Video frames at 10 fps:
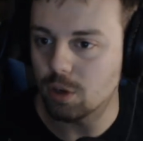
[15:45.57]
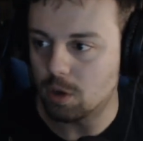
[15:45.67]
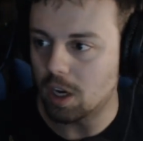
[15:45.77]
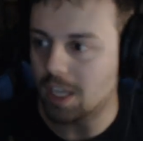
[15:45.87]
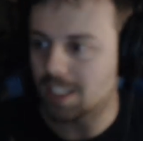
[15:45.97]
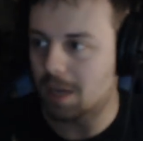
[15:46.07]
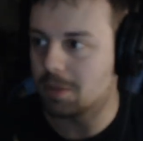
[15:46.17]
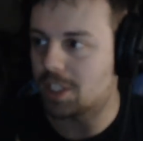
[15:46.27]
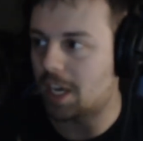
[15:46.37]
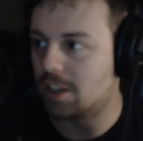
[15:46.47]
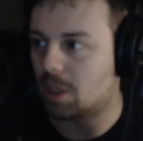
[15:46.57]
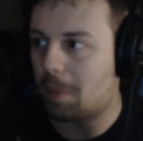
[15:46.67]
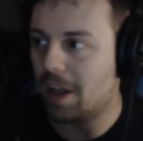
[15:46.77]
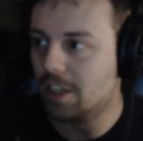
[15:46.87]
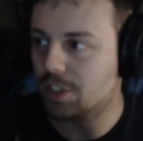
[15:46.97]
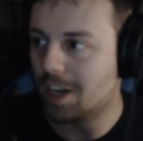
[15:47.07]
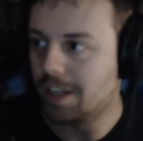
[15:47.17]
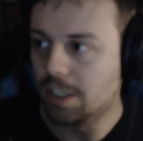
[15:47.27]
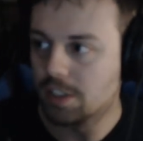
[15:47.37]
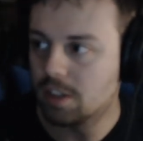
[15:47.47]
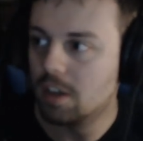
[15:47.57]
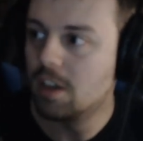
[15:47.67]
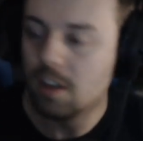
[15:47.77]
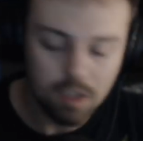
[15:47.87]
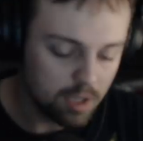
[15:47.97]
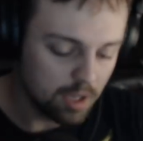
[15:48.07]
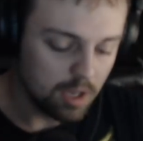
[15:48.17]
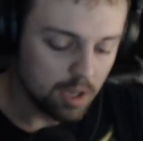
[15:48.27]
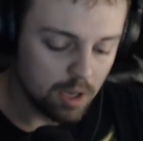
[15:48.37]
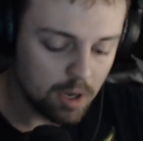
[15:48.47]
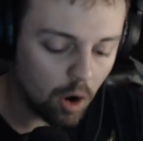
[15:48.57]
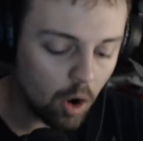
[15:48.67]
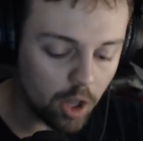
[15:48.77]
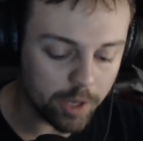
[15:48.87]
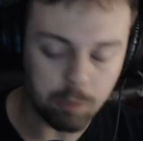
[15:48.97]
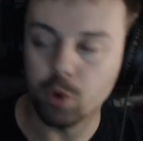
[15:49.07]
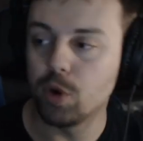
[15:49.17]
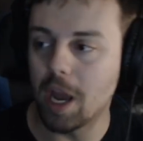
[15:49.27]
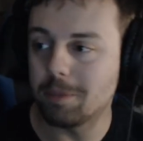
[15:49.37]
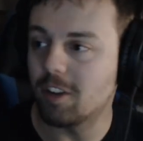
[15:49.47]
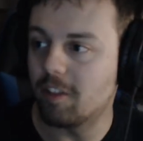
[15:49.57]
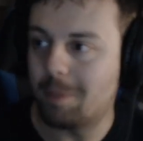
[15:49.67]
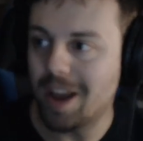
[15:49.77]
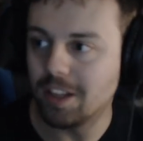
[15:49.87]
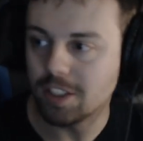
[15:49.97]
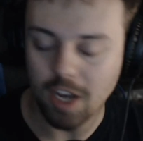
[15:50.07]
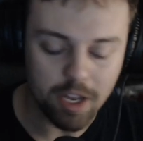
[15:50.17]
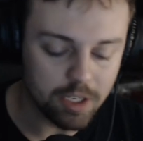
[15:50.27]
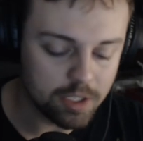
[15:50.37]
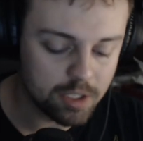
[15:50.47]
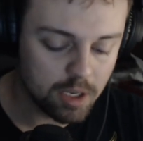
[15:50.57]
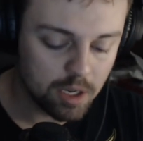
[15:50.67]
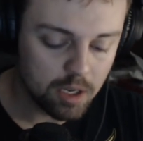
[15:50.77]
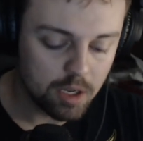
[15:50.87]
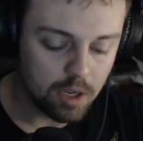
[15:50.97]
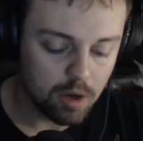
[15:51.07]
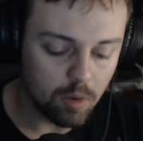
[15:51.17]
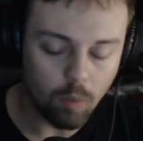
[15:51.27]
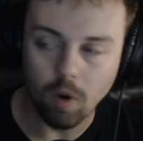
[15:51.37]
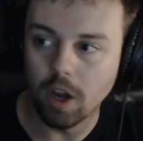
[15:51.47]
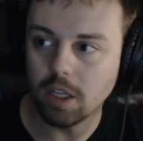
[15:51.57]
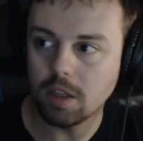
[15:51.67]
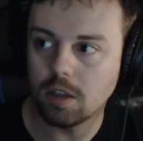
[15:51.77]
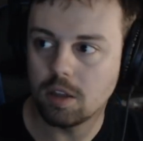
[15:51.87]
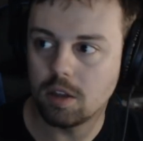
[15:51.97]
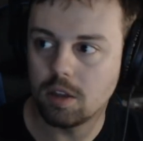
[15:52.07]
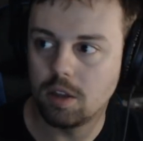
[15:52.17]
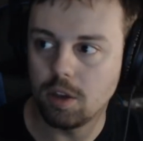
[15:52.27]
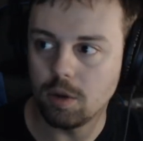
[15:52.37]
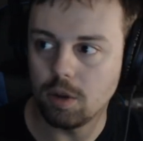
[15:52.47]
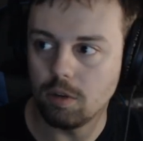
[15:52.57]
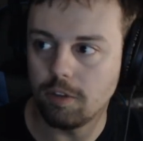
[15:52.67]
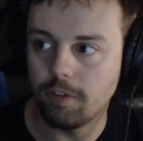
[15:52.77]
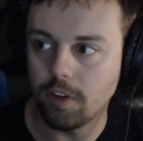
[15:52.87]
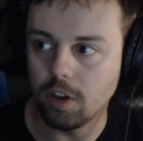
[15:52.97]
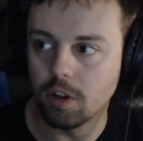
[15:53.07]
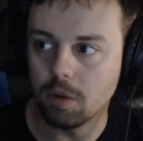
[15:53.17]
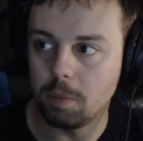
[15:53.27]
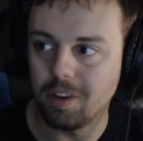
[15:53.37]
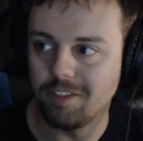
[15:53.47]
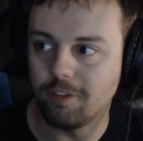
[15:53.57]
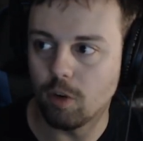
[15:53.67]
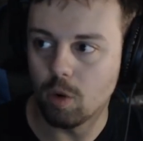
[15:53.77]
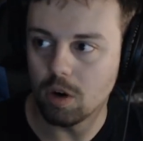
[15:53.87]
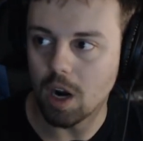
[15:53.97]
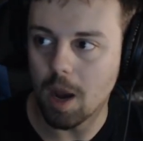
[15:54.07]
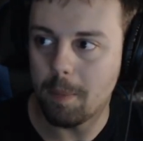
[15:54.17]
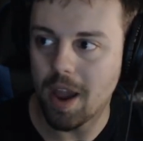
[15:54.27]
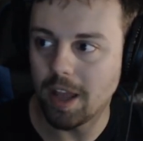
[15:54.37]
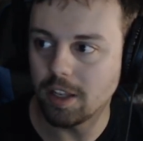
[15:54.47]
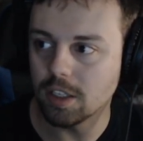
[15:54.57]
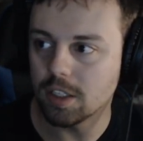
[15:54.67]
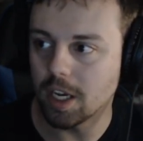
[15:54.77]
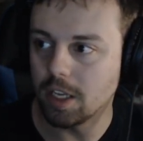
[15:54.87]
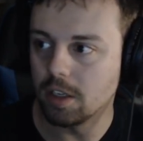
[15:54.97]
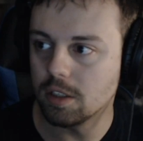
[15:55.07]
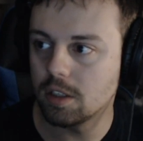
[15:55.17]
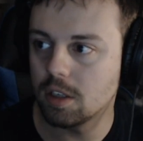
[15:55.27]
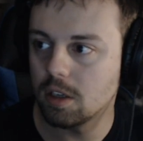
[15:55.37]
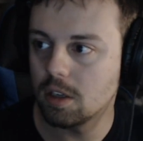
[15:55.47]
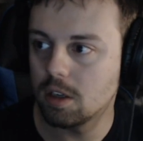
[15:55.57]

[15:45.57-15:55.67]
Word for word: Luca, because now I'm scared it's appendicitis. Or like preemptive appendicitis. What do you feel before appendicitis?